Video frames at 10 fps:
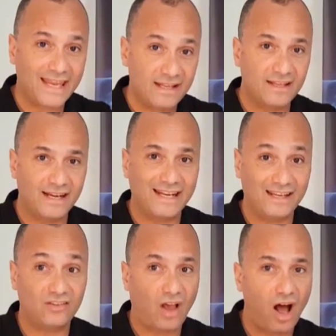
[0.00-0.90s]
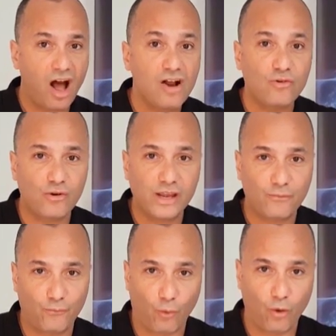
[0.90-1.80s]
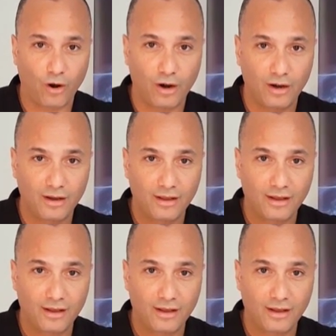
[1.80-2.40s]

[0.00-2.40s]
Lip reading: in that it is hungry for